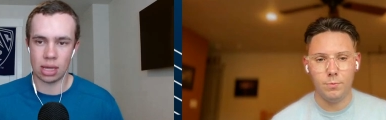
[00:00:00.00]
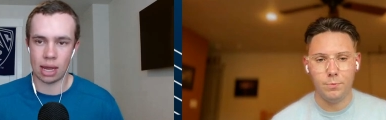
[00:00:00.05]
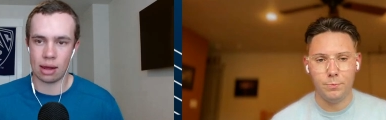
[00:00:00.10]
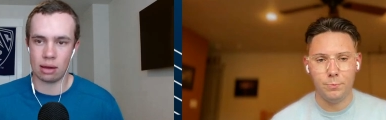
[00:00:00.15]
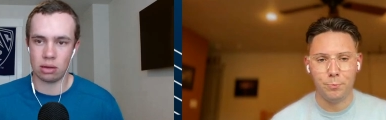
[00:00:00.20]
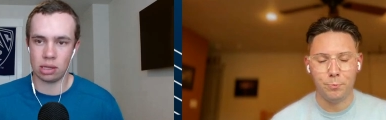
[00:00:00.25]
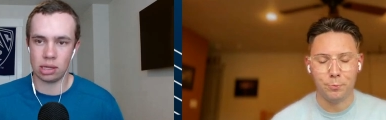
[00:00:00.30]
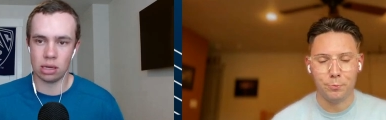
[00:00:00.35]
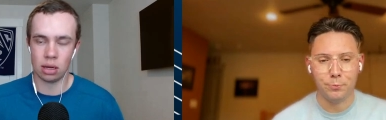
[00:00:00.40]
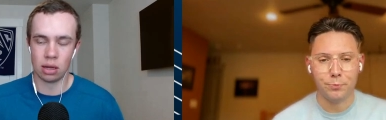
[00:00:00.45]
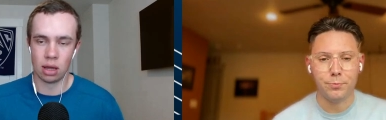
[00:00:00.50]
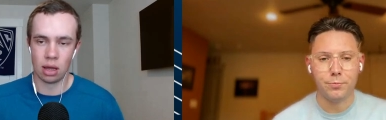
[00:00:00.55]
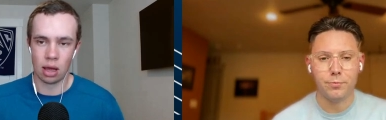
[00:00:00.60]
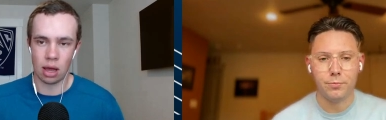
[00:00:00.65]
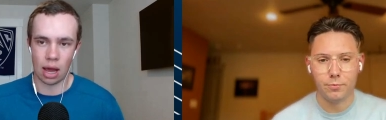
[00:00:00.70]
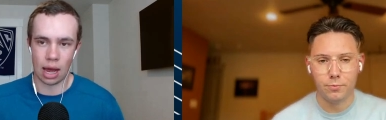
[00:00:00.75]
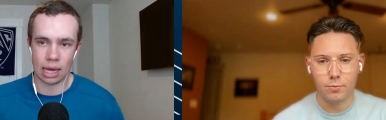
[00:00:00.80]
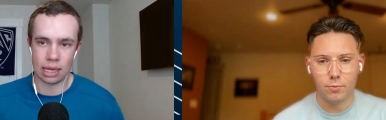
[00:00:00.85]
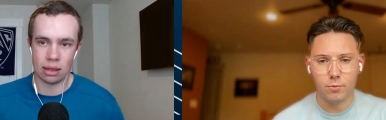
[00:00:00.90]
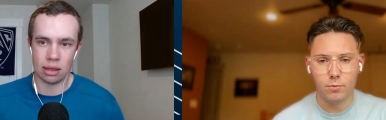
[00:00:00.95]
Speaker 1: talent.
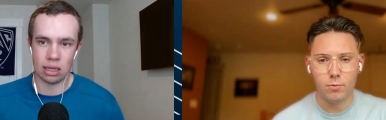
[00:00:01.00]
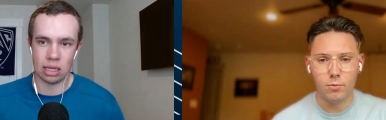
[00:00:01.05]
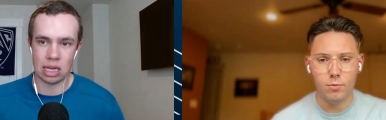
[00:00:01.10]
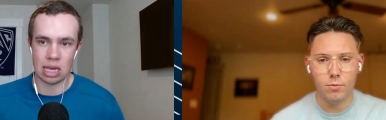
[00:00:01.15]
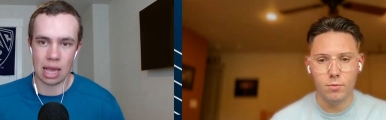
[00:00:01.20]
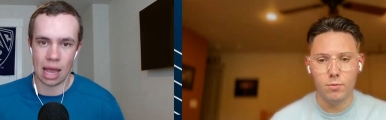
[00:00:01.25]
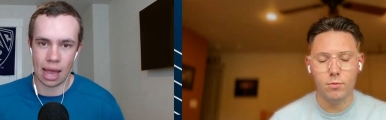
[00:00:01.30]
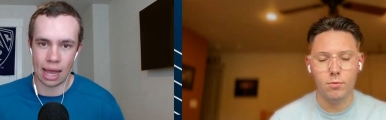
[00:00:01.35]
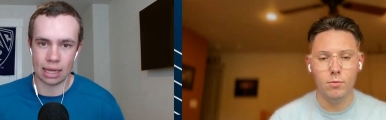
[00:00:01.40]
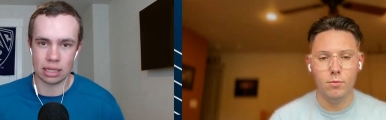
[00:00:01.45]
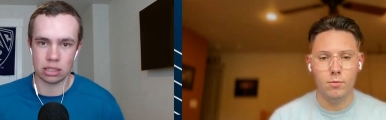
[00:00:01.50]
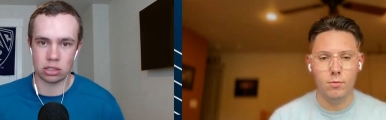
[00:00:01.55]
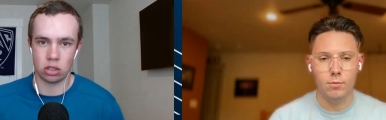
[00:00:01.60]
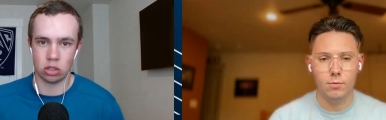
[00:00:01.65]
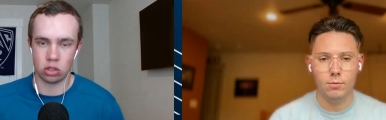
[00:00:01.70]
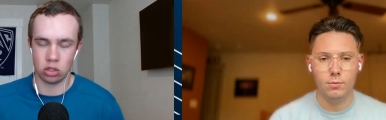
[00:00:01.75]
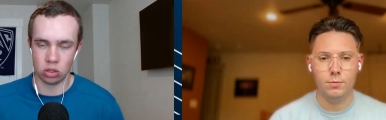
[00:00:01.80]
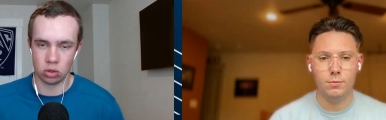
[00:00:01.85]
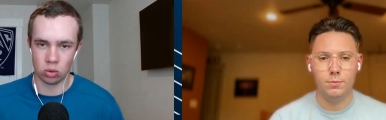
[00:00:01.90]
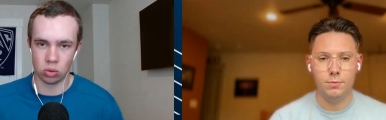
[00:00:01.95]
I think he has the
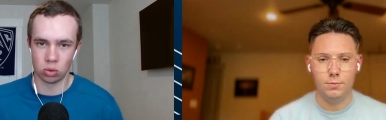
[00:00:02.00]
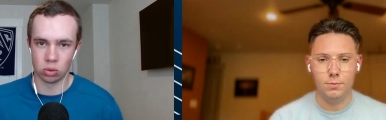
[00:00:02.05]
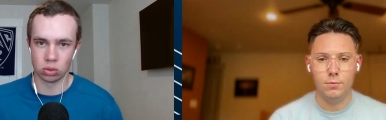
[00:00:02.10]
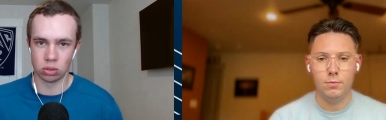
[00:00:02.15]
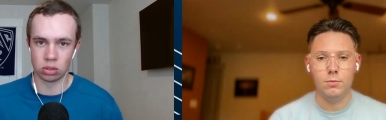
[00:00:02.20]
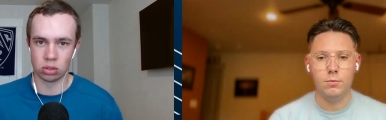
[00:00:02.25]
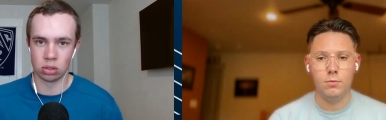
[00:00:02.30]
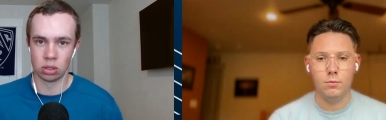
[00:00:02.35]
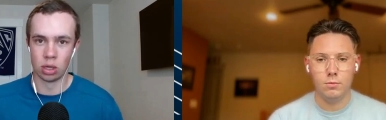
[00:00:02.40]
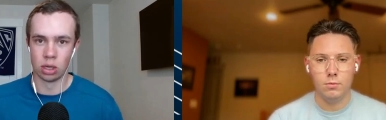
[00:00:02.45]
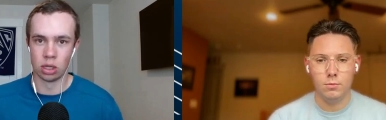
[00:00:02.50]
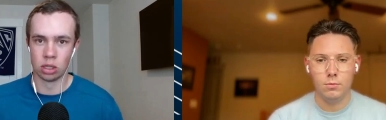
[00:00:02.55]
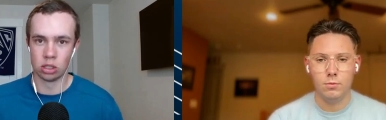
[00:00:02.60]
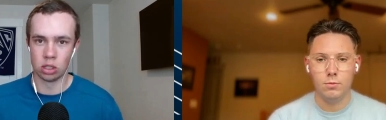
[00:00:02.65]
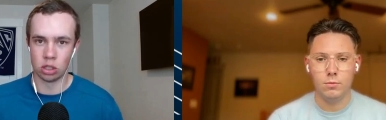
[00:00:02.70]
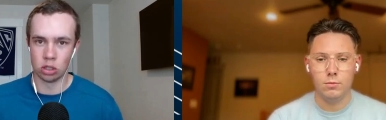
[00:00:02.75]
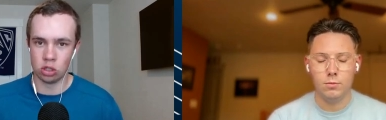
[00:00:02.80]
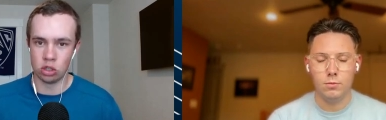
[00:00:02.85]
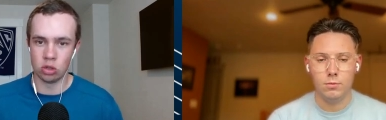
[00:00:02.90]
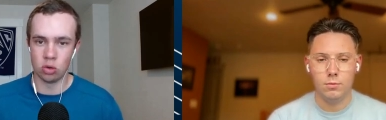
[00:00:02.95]
tools
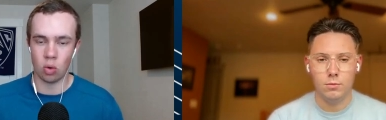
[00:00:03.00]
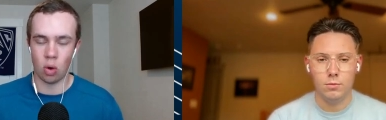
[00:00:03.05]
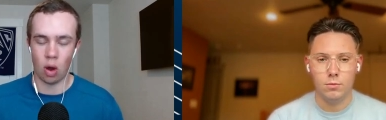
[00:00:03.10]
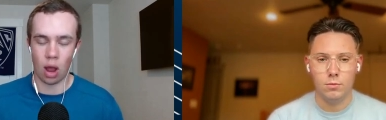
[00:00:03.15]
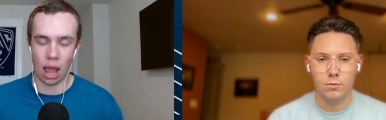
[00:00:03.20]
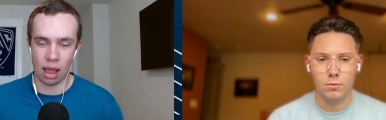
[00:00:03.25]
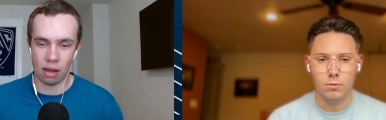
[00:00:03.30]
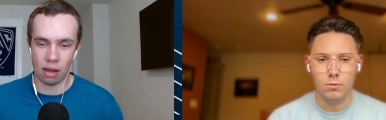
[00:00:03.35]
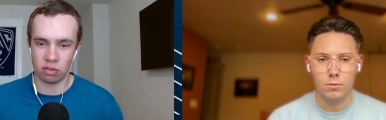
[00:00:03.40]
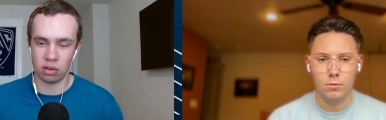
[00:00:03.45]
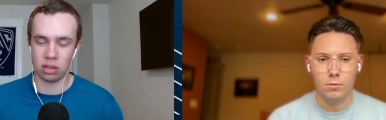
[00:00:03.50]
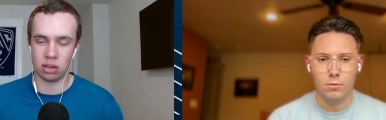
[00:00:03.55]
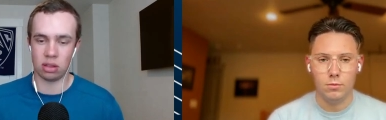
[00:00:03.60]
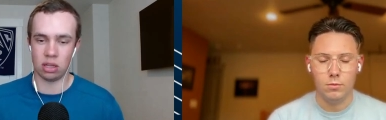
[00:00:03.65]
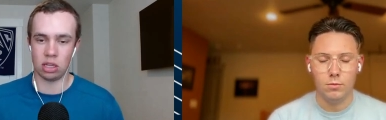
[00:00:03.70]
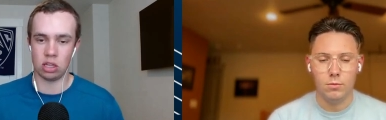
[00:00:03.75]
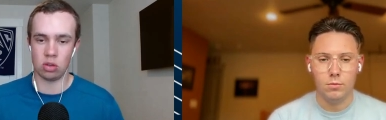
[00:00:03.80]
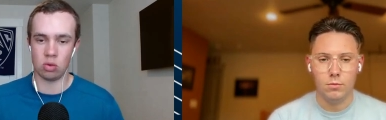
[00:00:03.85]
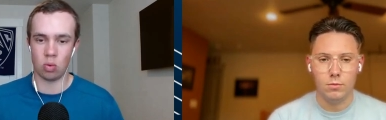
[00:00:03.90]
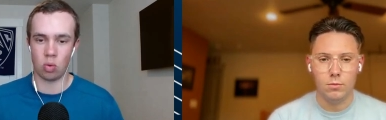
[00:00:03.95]
to do
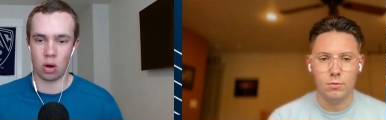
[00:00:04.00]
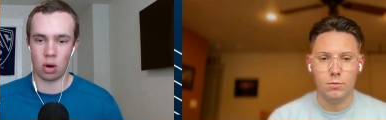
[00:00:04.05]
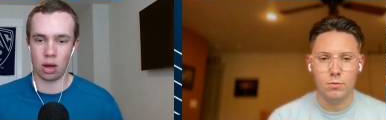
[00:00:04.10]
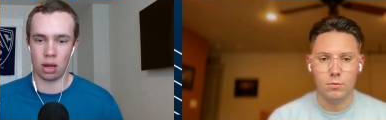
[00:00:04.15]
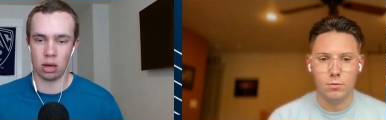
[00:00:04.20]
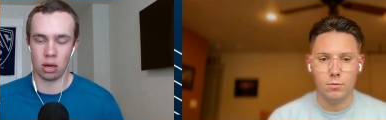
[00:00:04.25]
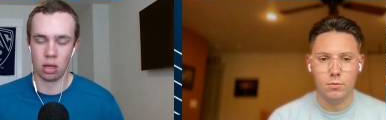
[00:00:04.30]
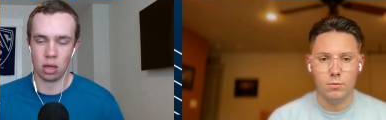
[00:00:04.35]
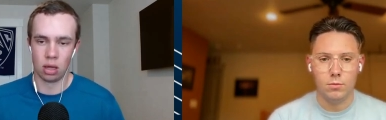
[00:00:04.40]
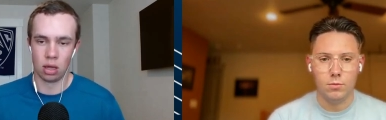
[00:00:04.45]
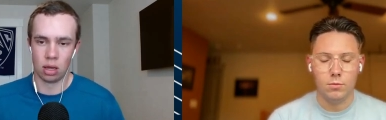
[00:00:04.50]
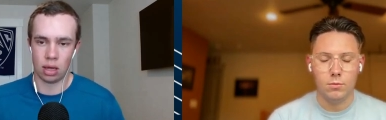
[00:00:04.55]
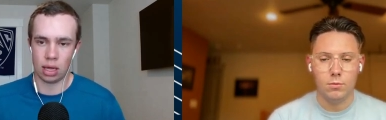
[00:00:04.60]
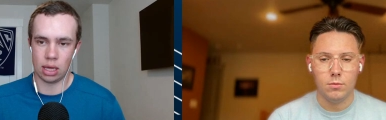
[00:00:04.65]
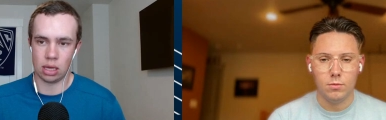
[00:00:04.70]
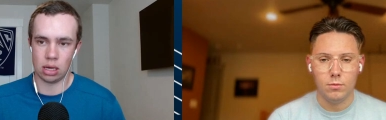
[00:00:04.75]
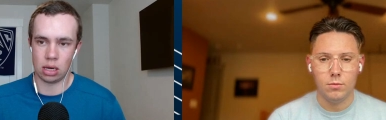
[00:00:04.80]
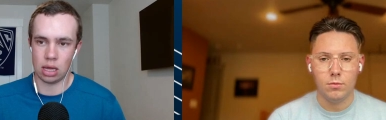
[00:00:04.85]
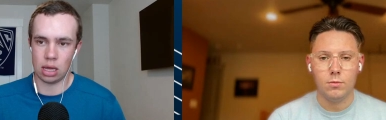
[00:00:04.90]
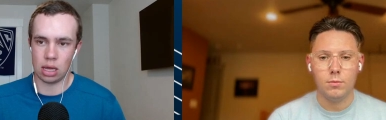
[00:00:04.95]
everything you want
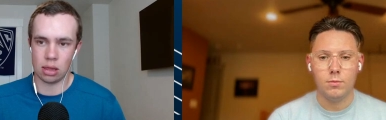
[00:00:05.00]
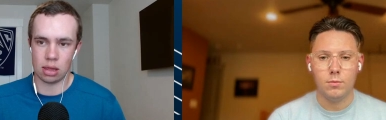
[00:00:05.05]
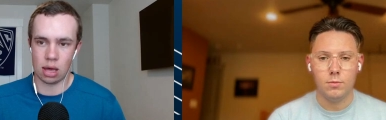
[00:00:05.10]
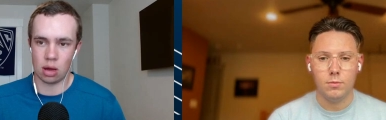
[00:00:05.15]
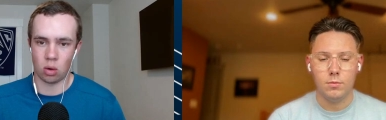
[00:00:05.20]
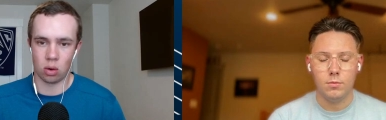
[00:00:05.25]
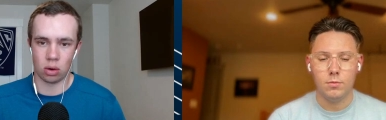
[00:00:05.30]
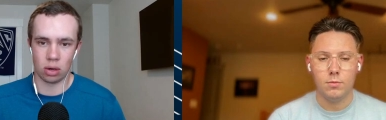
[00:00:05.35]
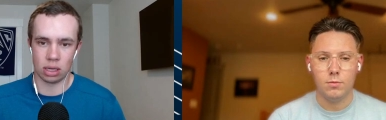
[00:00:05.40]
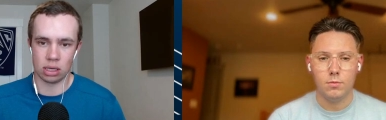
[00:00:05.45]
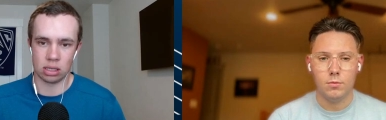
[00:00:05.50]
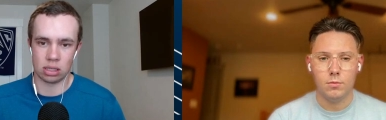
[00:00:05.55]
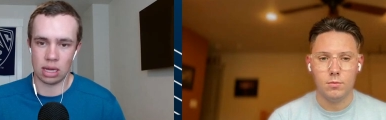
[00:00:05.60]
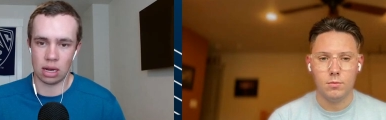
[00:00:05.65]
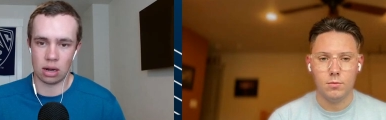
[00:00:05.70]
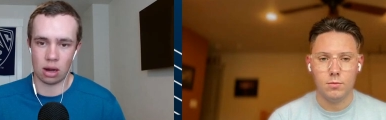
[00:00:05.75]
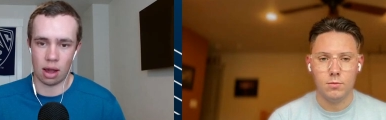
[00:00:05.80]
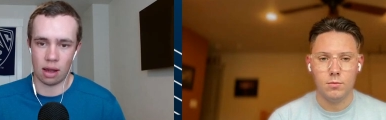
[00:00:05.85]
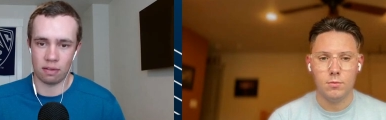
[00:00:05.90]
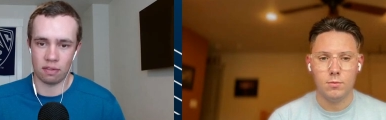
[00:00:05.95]
in in that Oregon
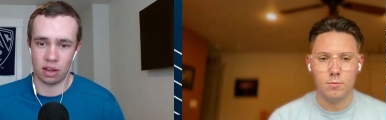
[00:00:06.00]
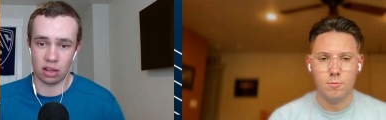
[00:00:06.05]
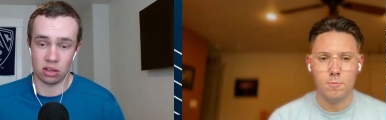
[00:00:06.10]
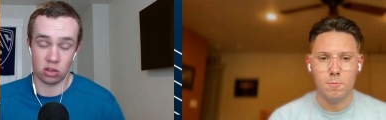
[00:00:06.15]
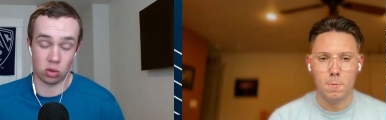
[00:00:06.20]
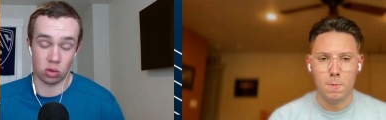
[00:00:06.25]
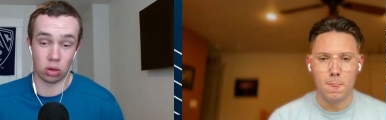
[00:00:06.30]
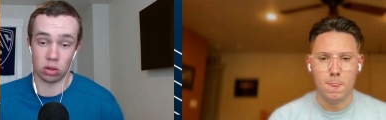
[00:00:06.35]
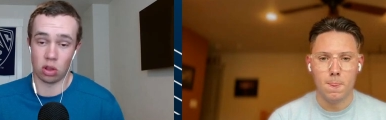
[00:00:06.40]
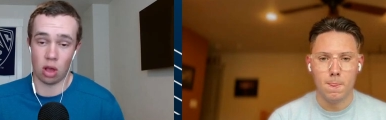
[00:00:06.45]
State offense or a